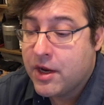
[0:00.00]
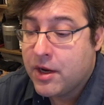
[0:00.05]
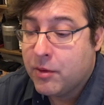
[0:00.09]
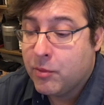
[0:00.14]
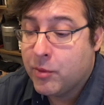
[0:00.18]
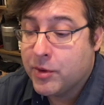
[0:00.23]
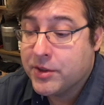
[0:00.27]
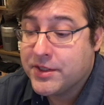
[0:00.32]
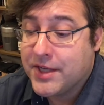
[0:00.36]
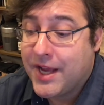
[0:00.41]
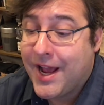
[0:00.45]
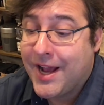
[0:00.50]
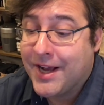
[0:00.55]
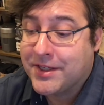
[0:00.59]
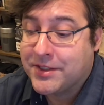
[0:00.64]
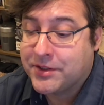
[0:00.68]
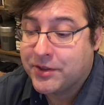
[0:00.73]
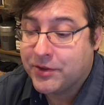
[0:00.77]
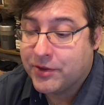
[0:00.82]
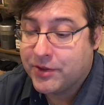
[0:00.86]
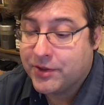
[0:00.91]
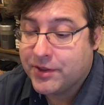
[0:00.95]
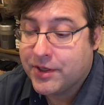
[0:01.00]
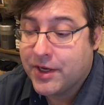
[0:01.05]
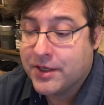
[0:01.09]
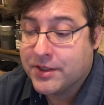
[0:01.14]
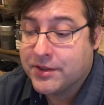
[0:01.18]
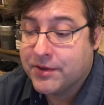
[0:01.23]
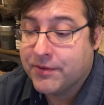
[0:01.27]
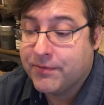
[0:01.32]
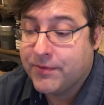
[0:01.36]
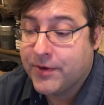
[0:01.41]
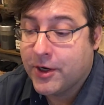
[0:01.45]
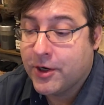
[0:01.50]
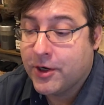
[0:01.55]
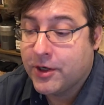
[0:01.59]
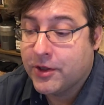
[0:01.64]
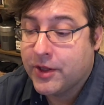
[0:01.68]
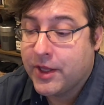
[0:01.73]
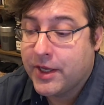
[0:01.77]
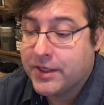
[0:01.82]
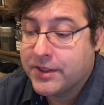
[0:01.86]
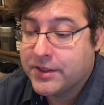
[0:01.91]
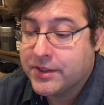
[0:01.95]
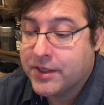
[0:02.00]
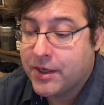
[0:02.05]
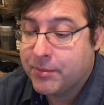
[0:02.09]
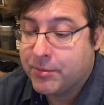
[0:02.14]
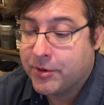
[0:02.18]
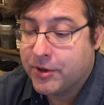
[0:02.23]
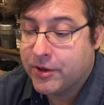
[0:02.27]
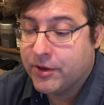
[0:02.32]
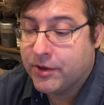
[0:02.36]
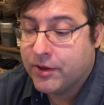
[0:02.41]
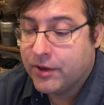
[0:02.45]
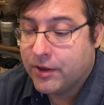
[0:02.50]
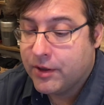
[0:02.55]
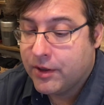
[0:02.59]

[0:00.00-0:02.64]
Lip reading: was excellent as a very late supper.